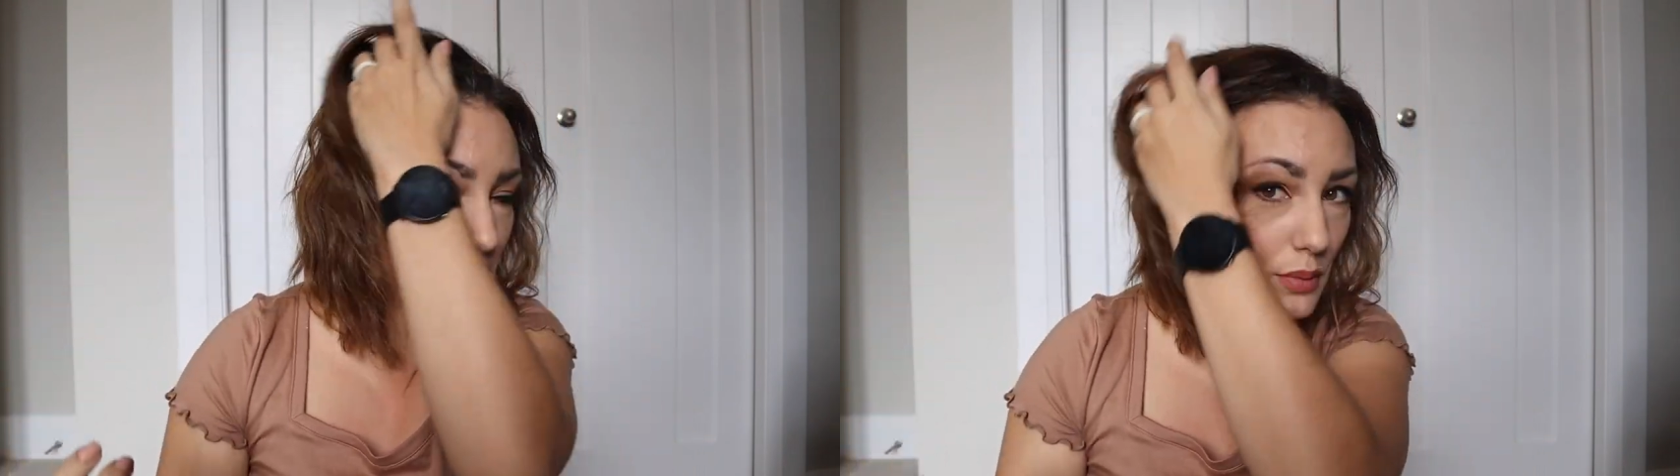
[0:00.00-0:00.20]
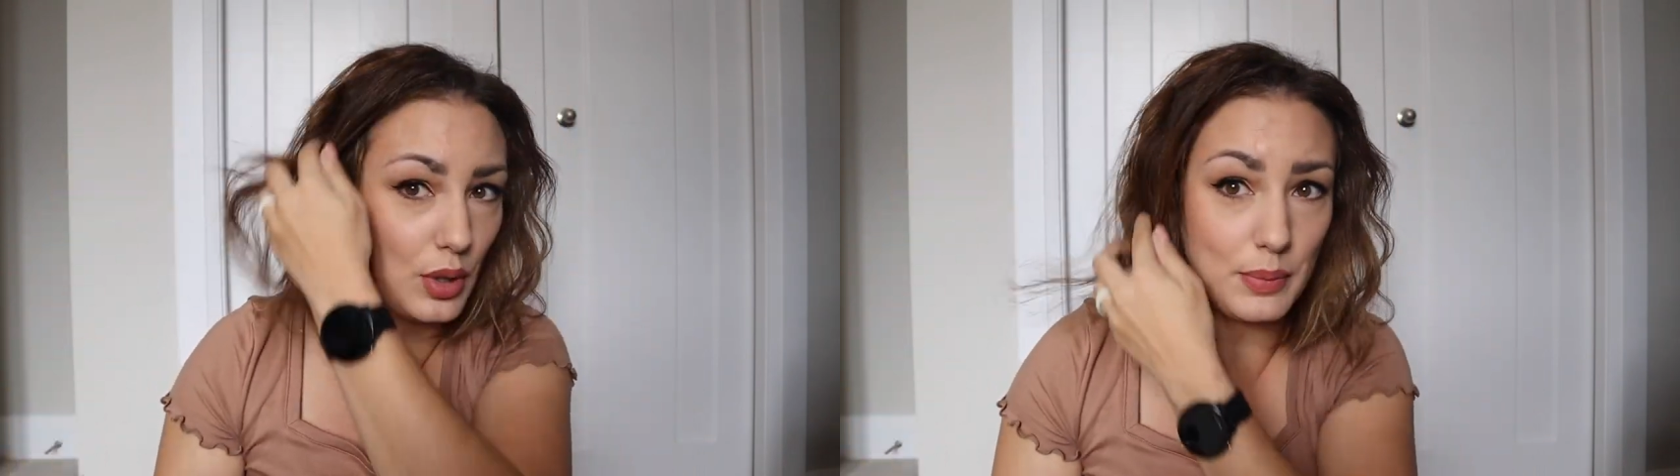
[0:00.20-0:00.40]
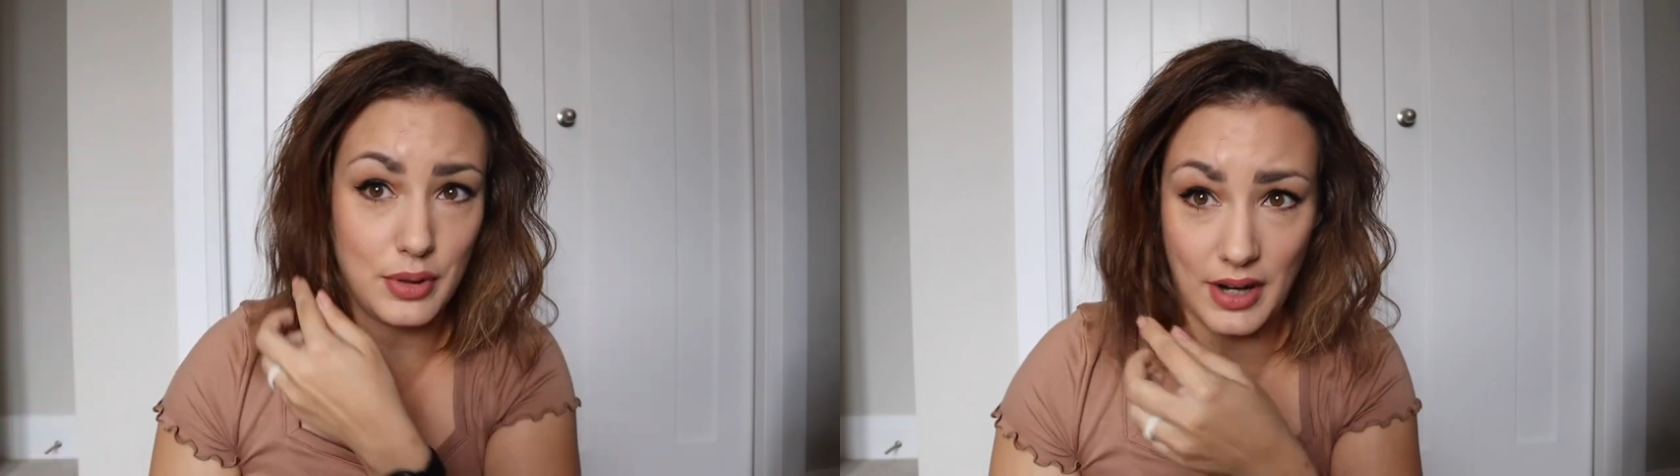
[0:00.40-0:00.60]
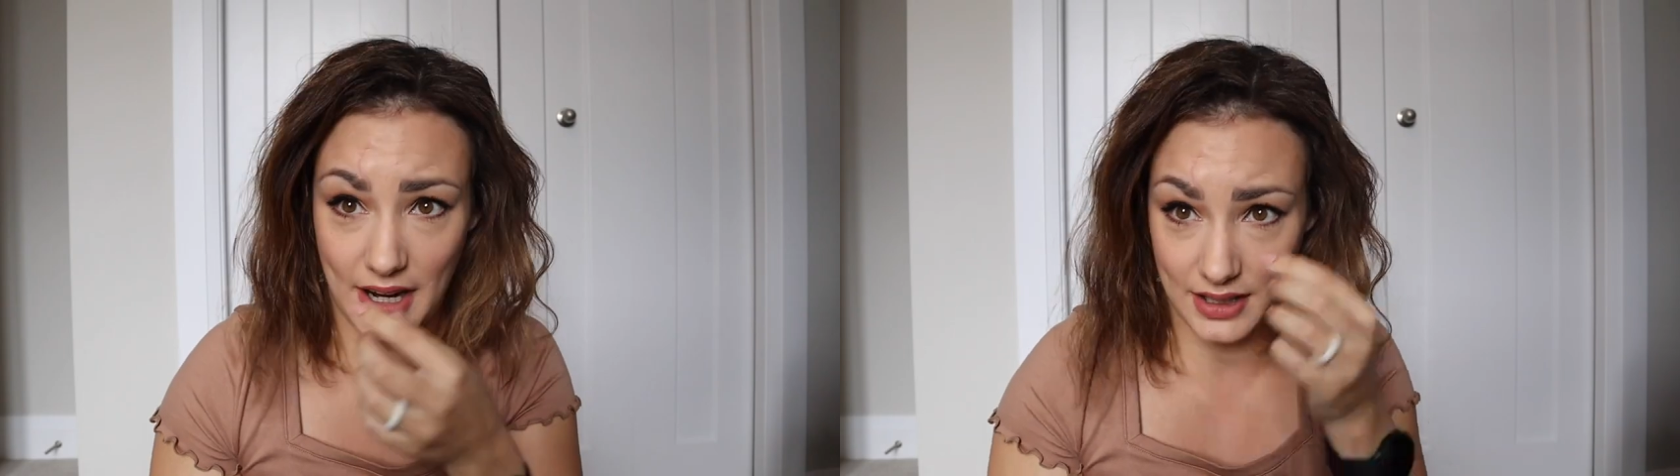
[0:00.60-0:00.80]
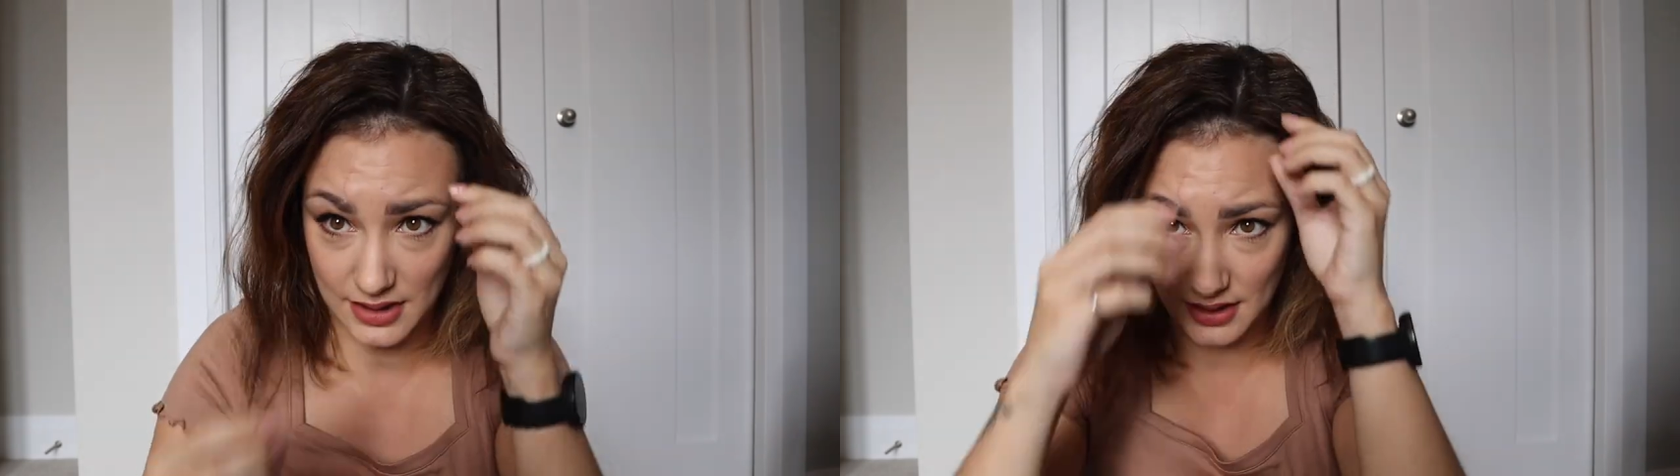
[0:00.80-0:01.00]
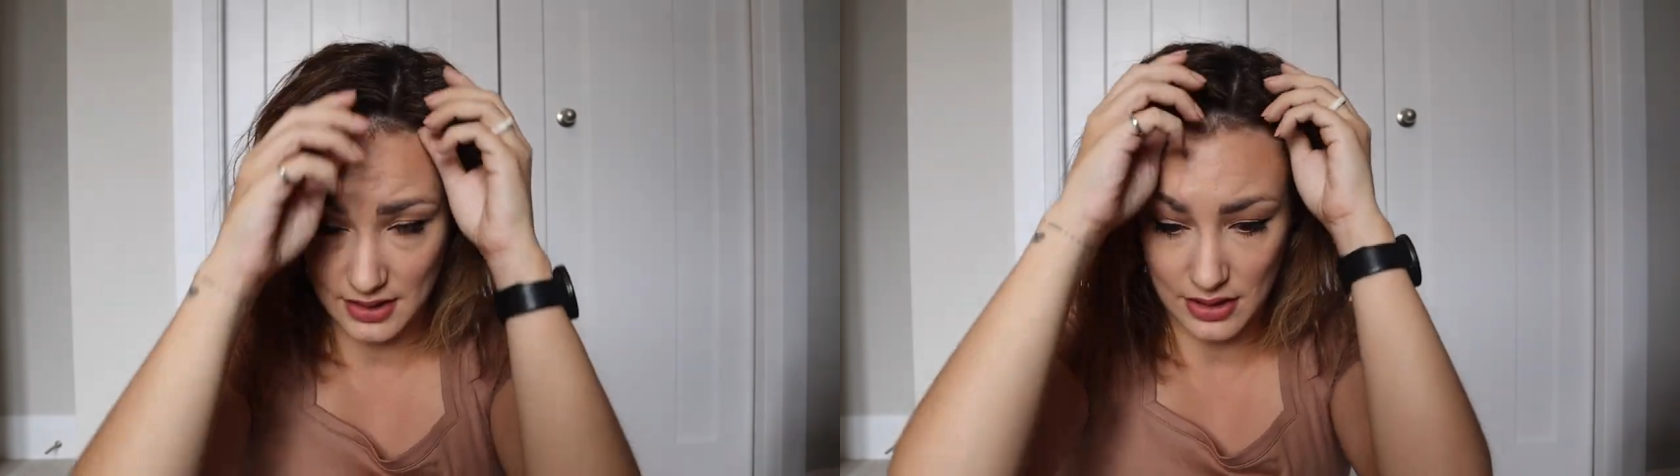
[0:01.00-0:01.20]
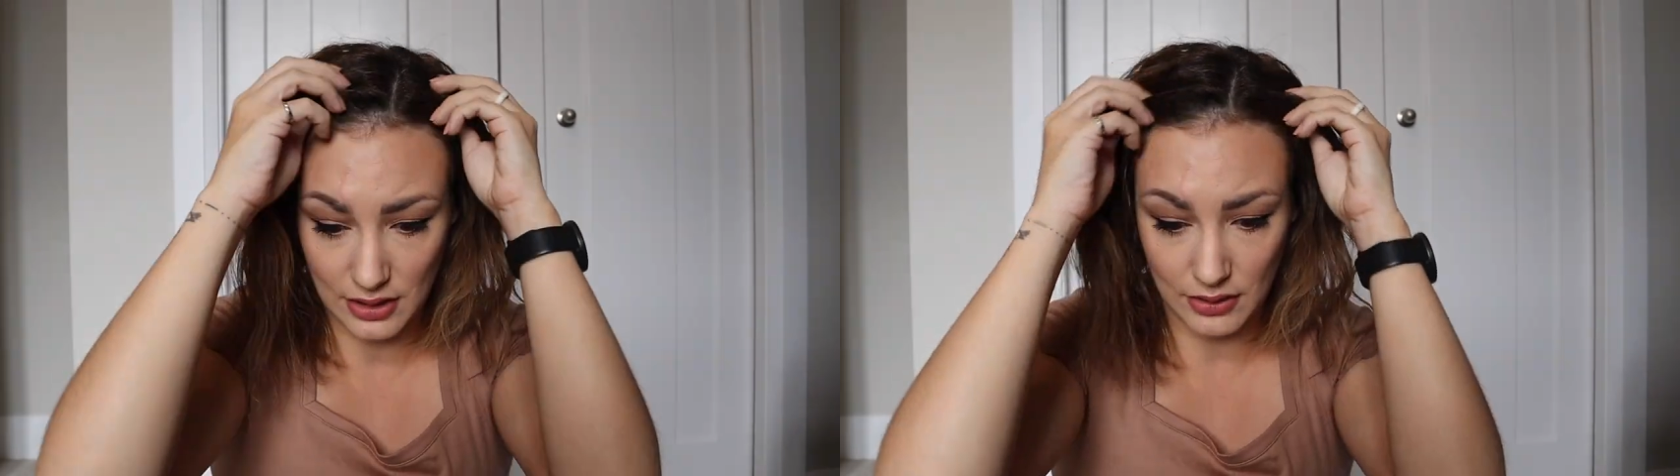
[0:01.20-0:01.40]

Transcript: some more practice too.